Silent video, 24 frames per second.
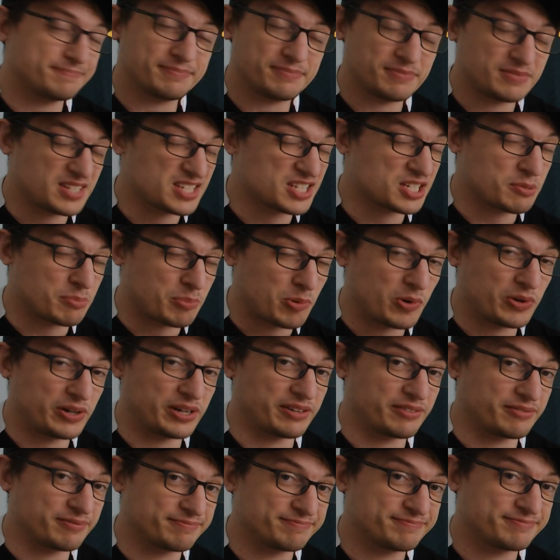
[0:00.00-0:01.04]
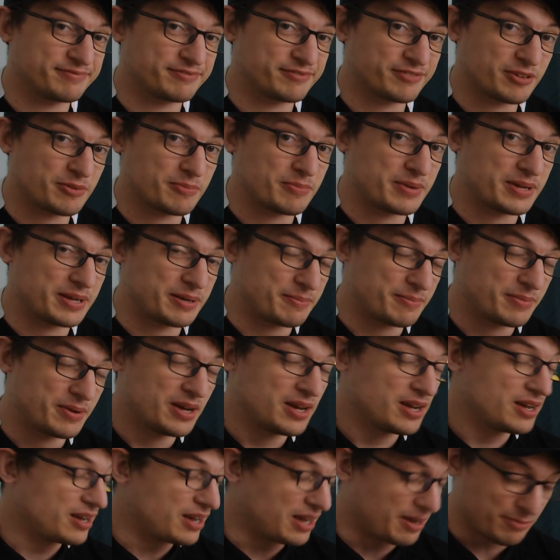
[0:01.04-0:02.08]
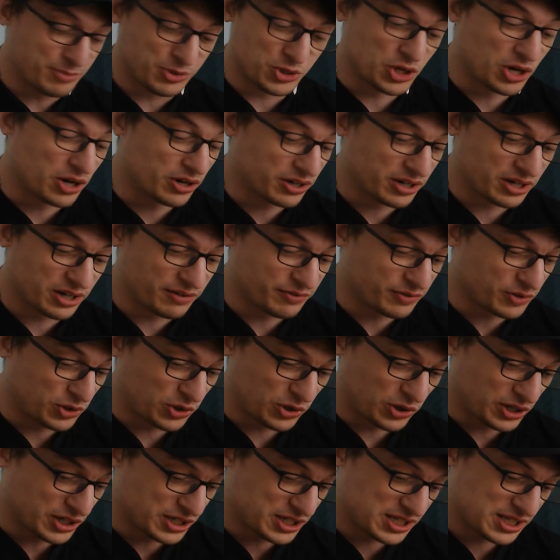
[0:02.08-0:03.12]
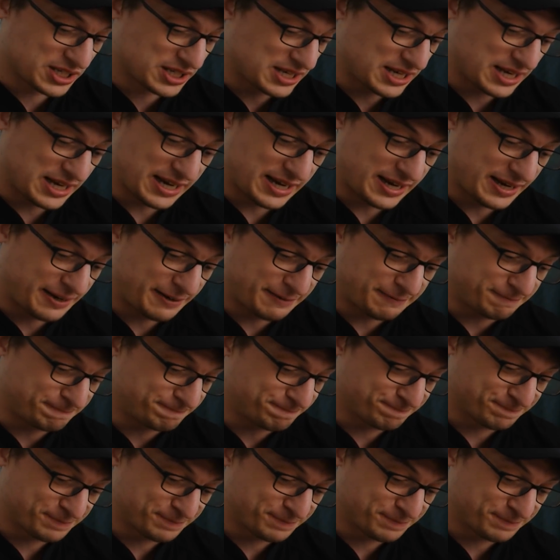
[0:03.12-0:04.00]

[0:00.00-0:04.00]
disappointing from him. I'm joking, of course. Yeah,